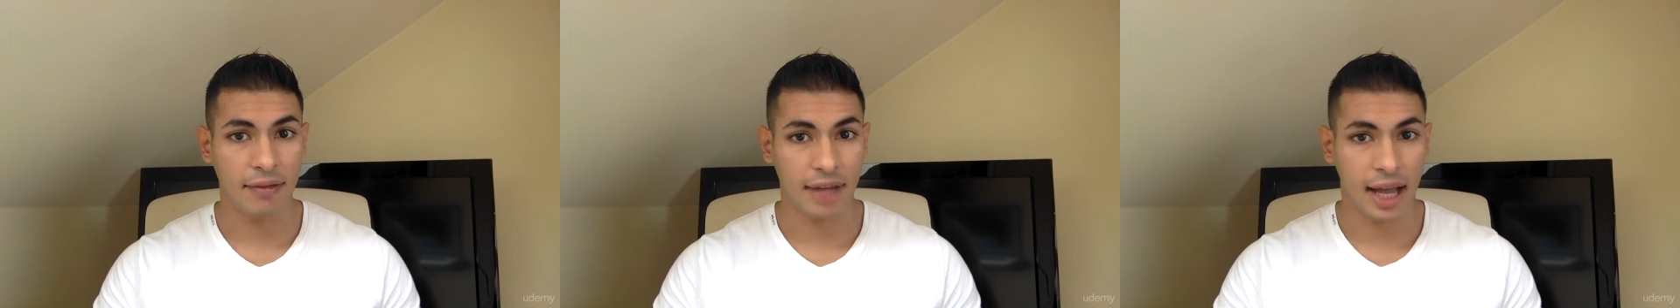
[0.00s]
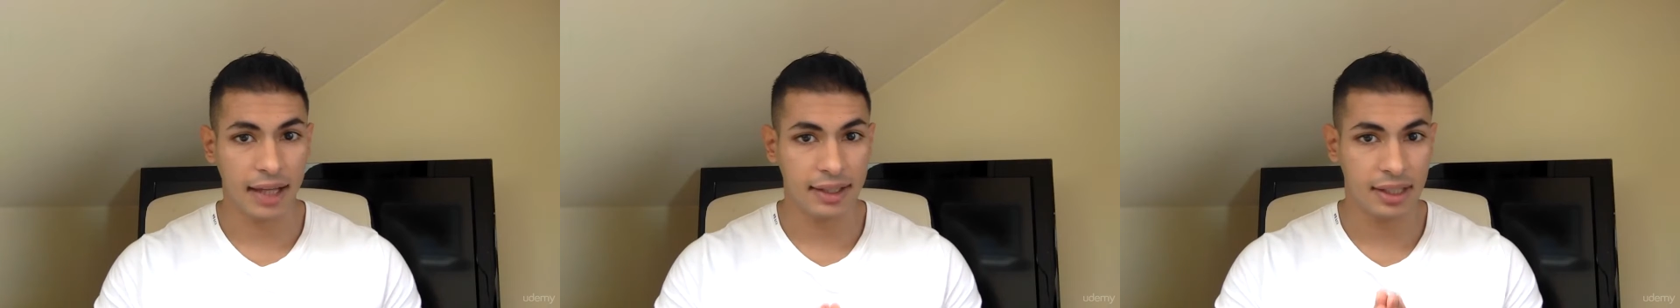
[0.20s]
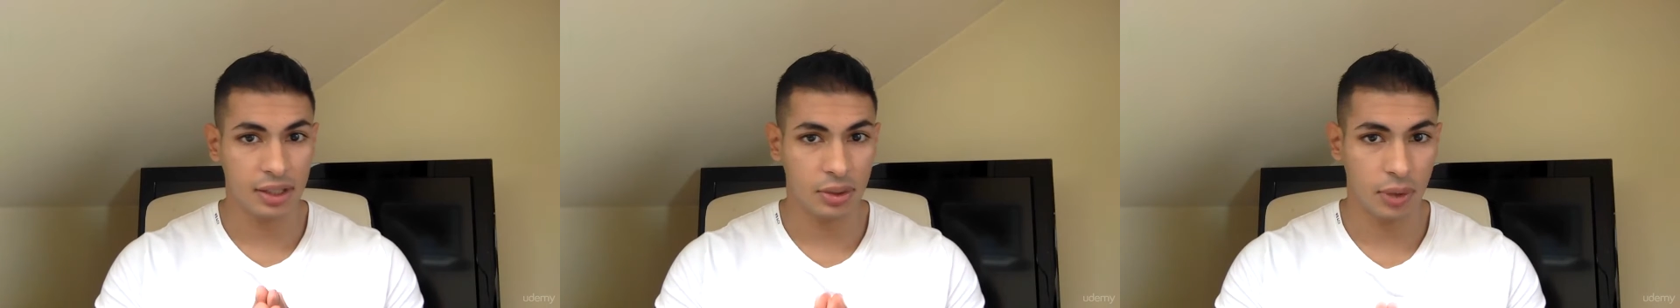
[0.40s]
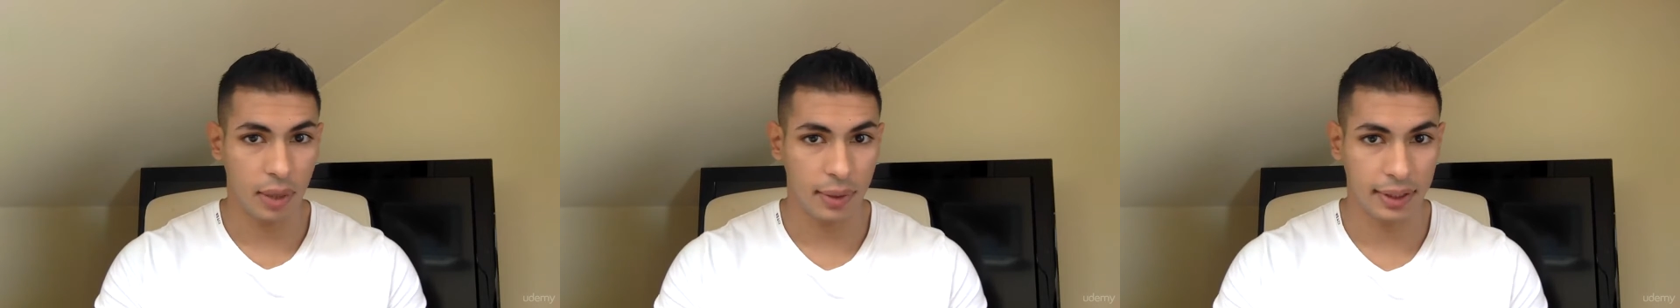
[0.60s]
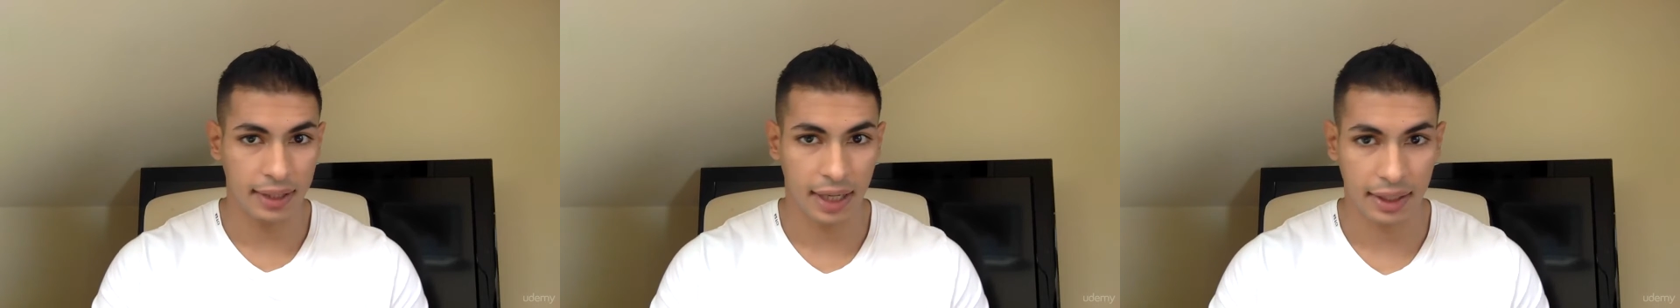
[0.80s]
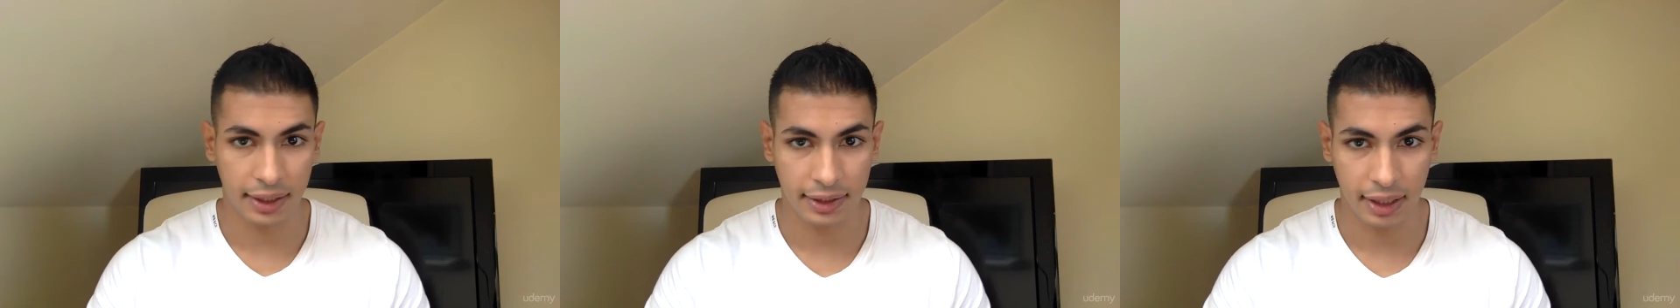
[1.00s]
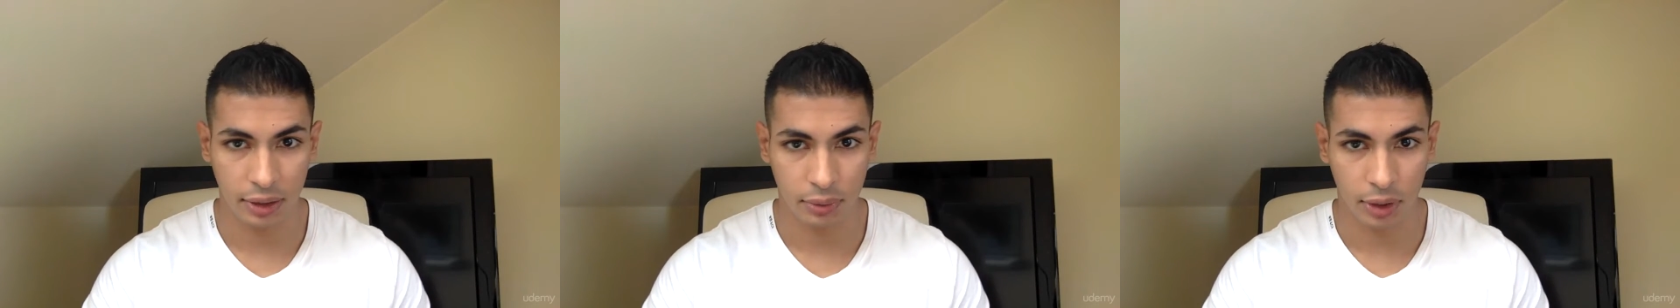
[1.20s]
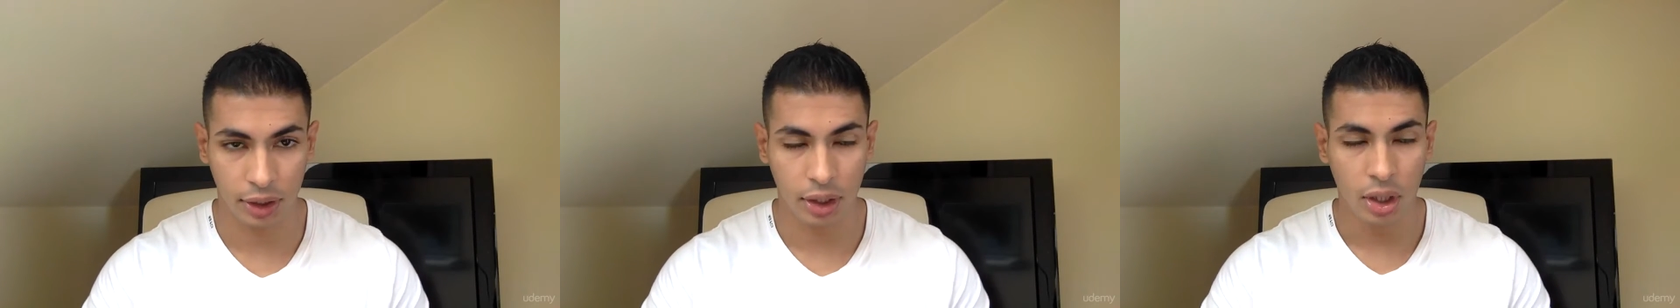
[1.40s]
have access to our target
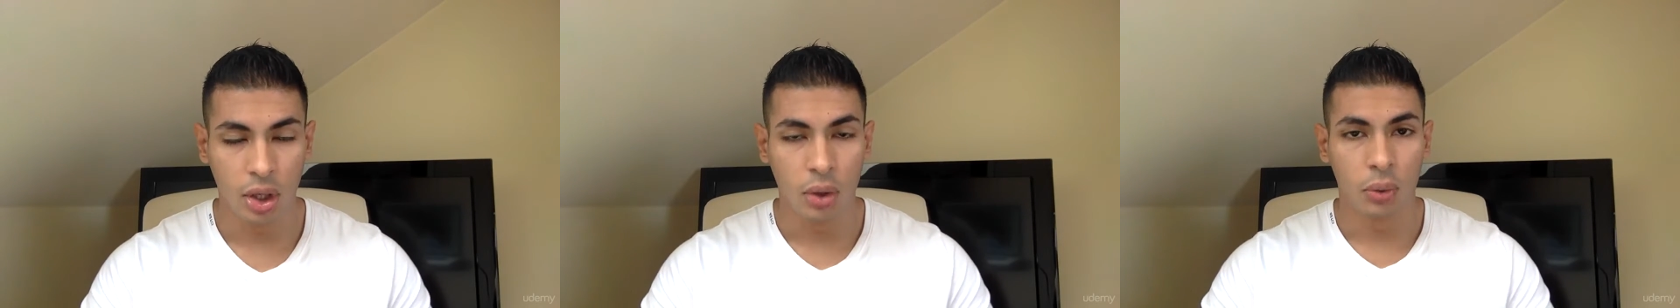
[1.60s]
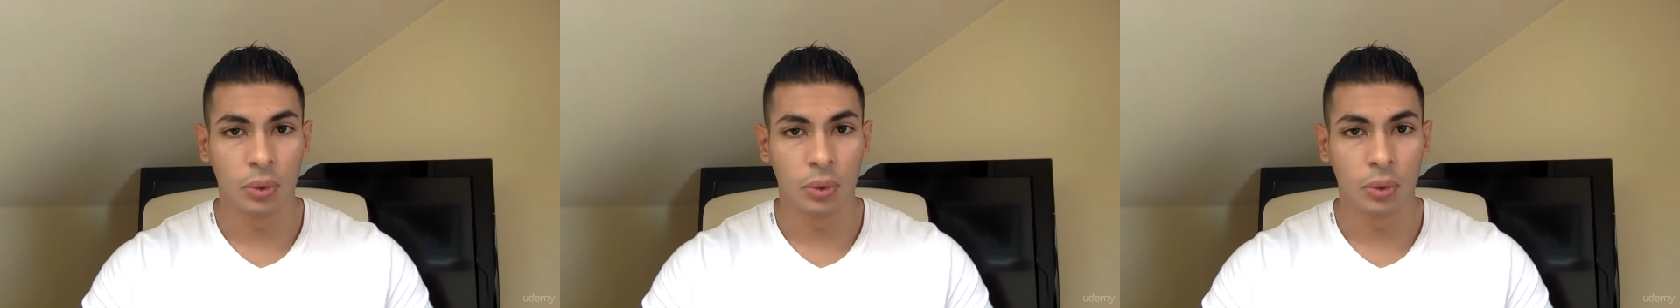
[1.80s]
network,